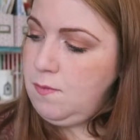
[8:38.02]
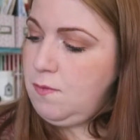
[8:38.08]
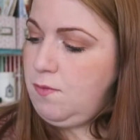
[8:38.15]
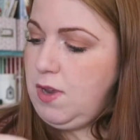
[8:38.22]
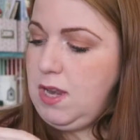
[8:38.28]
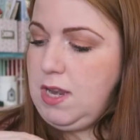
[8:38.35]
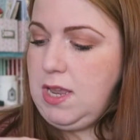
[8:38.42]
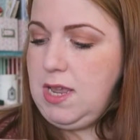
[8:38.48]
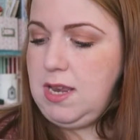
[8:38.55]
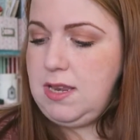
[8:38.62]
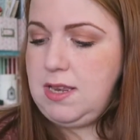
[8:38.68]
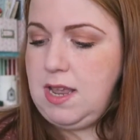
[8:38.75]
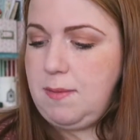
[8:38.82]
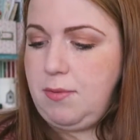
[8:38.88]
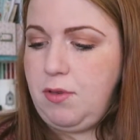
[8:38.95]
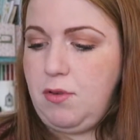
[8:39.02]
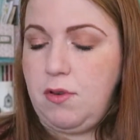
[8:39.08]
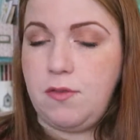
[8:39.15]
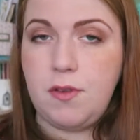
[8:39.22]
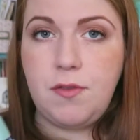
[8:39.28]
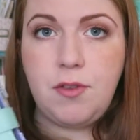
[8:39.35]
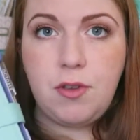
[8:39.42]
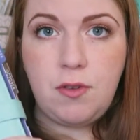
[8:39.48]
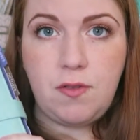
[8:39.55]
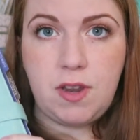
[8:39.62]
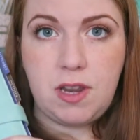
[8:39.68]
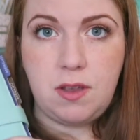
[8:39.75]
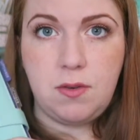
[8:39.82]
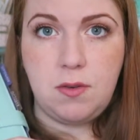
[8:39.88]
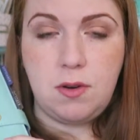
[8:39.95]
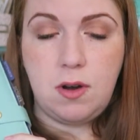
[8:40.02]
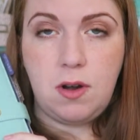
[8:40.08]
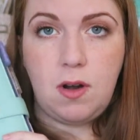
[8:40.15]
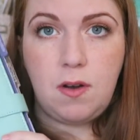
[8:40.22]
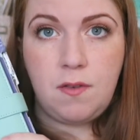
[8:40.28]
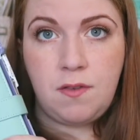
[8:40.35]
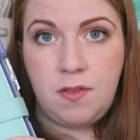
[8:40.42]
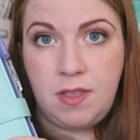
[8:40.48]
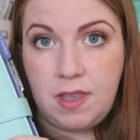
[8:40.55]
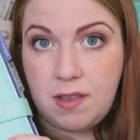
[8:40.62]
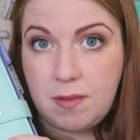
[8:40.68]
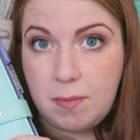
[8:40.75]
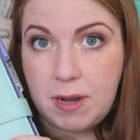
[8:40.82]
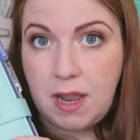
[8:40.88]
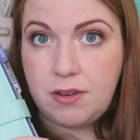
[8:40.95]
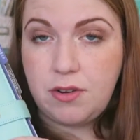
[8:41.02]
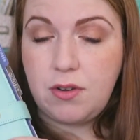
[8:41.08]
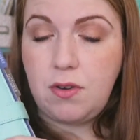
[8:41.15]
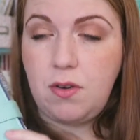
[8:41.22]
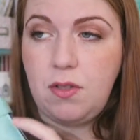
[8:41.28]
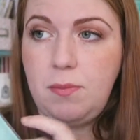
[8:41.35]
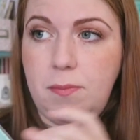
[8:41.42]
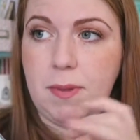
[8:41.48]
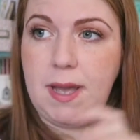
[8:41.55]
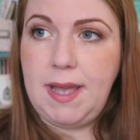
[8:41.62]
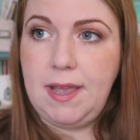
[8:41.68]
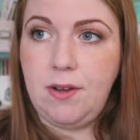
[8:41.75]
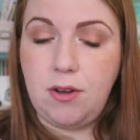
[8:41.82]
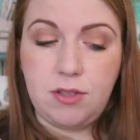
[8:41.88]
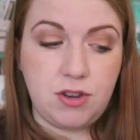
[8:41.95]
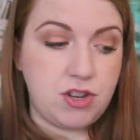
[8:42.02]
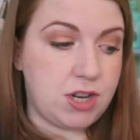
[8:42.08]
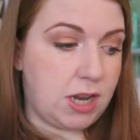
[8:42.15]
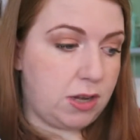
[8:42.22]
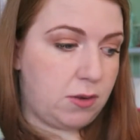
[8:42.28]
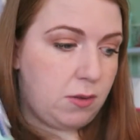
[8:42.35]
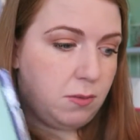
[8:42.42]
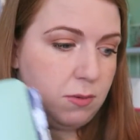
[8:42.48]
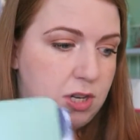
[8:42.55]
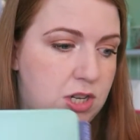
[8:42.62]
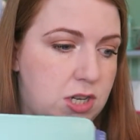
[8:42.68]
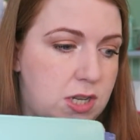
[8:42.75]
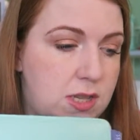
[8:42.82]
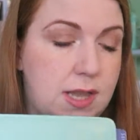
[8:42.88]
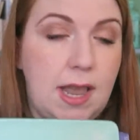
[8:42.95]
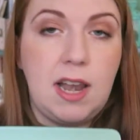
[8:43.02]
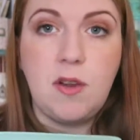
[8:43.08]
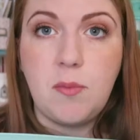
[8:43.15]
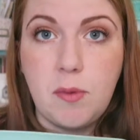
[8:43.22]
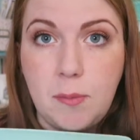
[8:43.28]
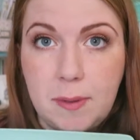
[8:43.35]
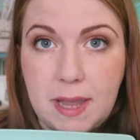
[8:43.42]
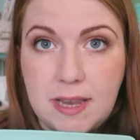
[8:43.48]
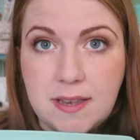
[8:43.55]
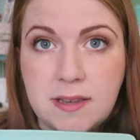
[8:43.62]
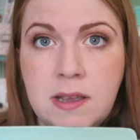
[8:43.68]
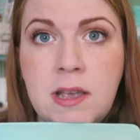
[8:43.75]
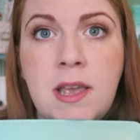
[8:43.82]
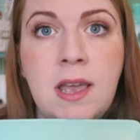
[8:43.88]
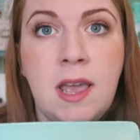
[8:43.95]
really in-depth overview video of this planner on my other channel, which is Hello Poupette.